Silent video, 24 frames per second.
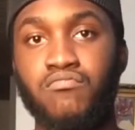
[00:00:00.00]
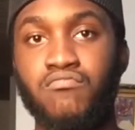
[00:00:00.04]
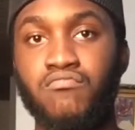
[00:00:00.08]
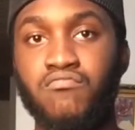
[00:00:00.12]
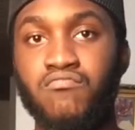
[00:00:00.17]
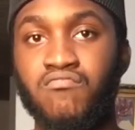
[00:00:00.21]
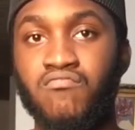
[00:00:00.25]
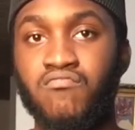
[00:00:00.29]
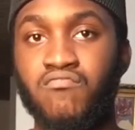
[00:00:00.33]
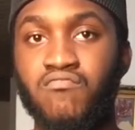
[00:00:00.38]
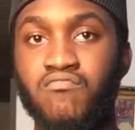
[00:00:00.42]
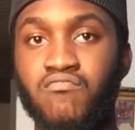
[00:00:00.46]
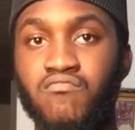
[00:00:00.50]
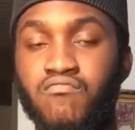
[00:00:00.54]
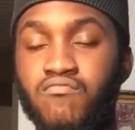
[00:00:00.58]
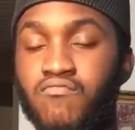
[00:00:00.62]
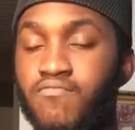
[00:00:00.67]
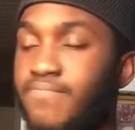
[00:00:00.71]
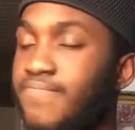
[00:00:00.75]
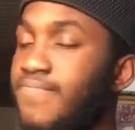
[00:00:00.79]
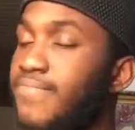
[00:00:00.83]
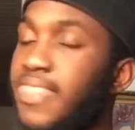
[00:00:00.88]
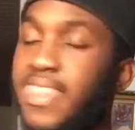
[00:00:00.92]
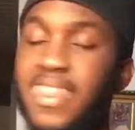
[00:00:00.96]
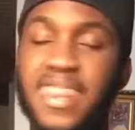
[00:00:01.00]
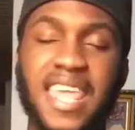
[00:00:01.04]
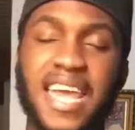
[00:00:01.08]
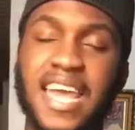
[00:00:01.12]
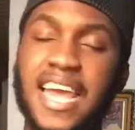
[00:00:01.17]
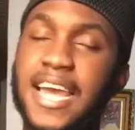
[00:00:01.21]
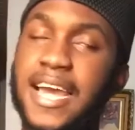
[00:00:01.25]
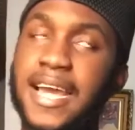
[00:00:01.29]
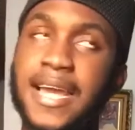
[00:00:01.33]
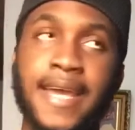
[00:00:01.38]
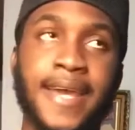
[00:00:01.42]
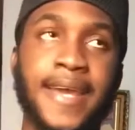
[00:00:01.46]
Imagine it's Odell.
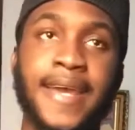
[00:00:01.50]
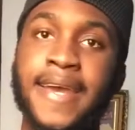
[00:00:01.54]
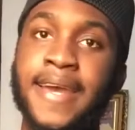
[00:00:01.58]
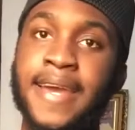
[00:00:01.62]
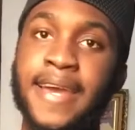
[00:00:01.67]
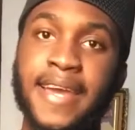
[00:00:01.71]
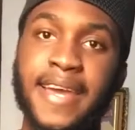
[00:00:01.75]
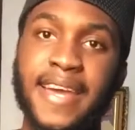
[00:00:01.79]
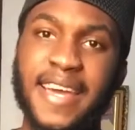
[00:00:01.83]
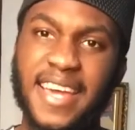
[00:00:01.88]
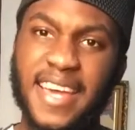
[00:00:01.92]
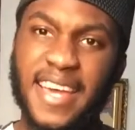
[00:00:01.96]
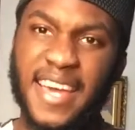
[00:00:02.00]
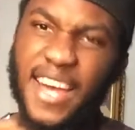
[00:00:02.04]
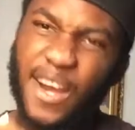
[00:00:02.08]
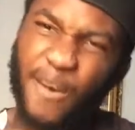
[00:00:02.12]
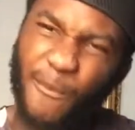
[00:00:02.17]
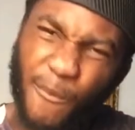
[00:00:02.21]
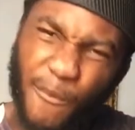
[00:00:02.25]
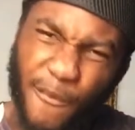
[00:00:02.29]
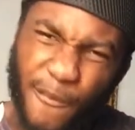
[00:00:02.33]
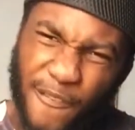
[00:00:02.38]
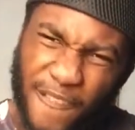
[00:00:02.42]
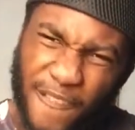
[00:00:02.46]
So you save one fight.